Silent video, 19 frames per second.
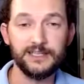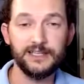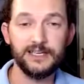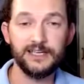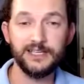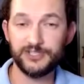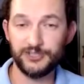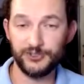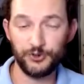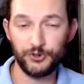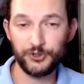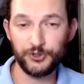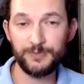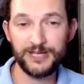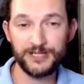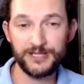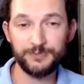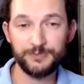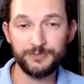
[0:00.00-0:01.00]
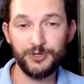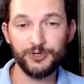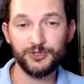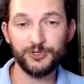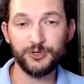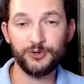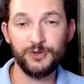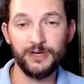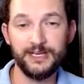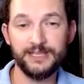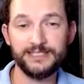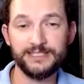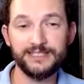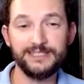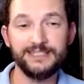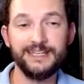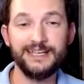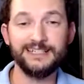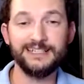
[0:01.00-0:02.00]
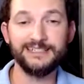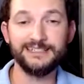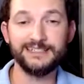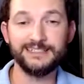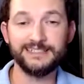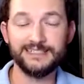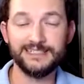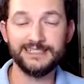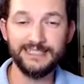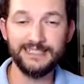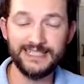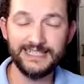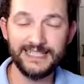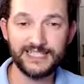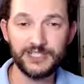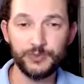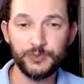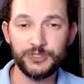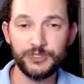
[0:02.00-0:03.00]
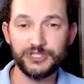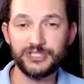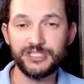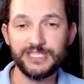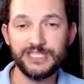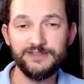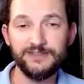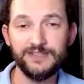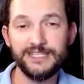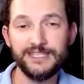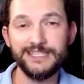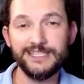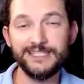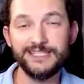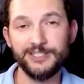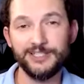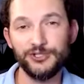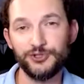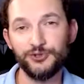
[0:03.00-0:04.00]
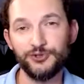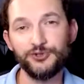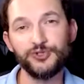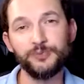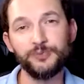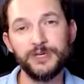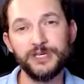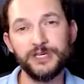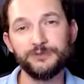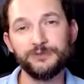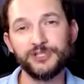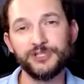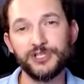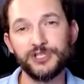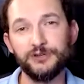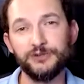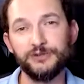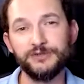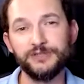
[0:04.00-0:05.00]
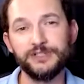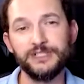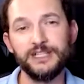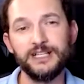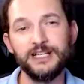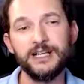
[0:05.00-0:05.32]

it's an automated merge request and it lists which CVEs and issues are being resolved,